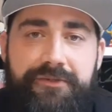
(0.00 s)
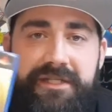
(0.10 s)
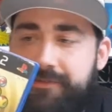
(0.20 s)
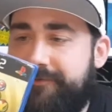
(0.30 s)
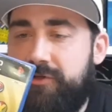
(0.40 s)
I
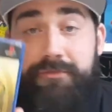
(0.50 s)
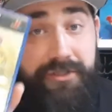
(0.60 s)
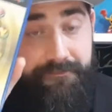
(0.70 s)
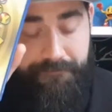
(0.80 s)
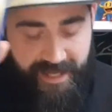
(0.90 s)
need to have a look,
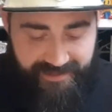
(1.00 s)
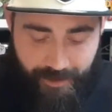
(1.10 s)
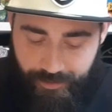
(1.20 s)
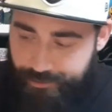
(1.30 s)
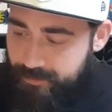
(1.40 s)
but pick that
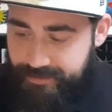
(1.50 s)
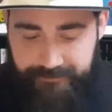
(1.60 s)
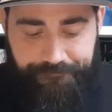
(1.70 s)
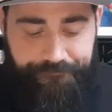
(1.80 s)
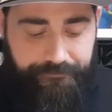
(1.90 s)
one
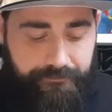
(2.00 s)
up.